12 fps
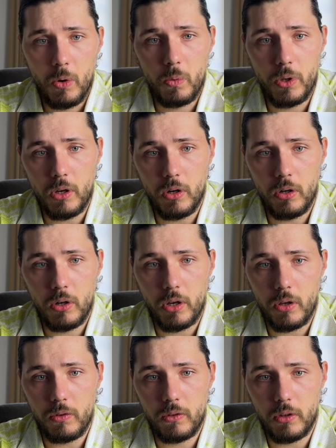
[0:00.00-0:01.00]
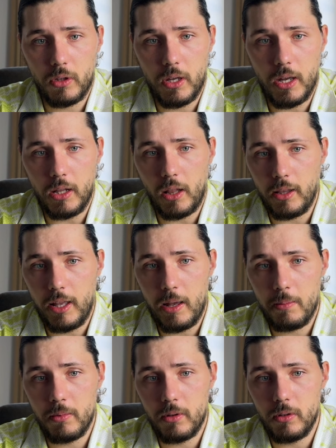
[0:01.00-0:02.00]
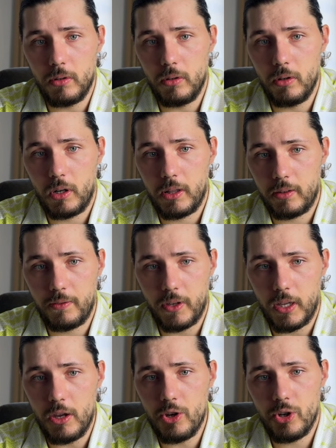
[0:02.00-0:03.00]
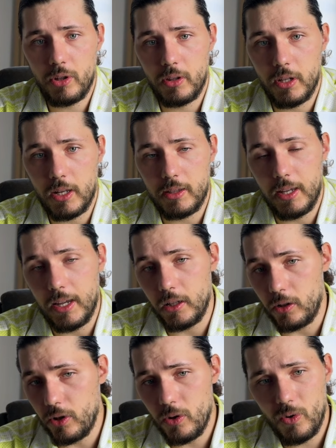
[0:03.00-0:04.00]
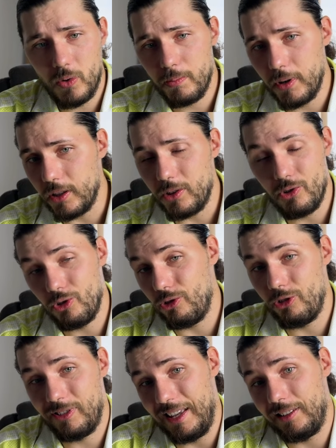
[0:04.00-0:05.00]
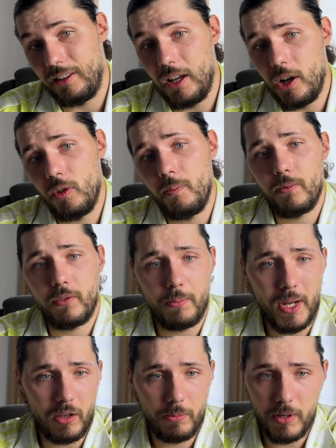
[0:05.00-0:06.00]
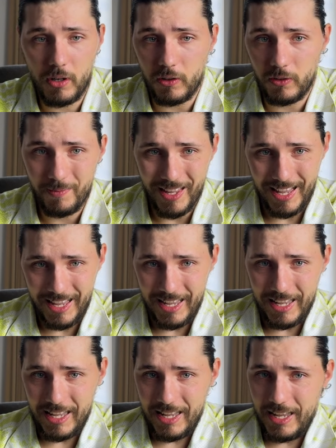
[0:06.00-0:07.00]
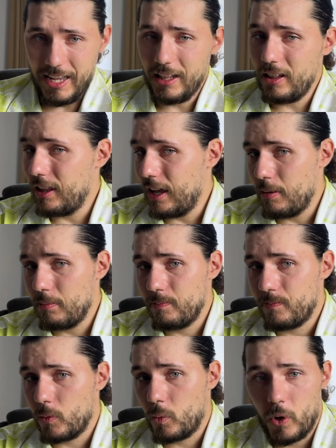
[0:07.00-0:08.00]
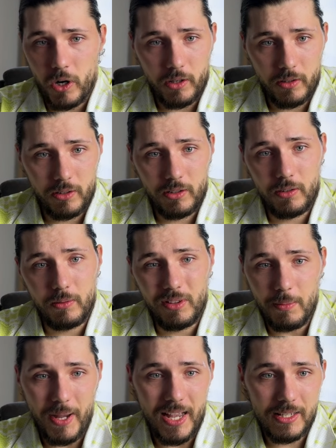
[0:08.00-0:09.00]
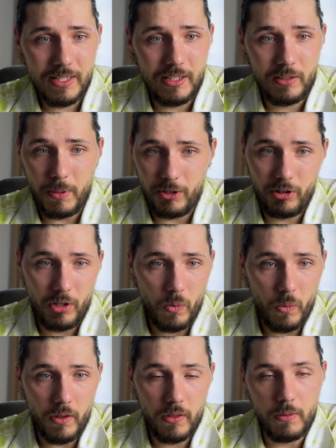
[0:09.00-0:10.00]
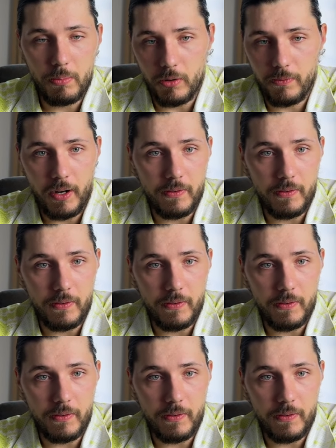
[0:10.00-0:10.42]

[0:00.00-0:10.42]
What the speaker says: We are using the LLM classification, not the NLU, but you should test it out. From my experience, LLM works the best, especially with 3.5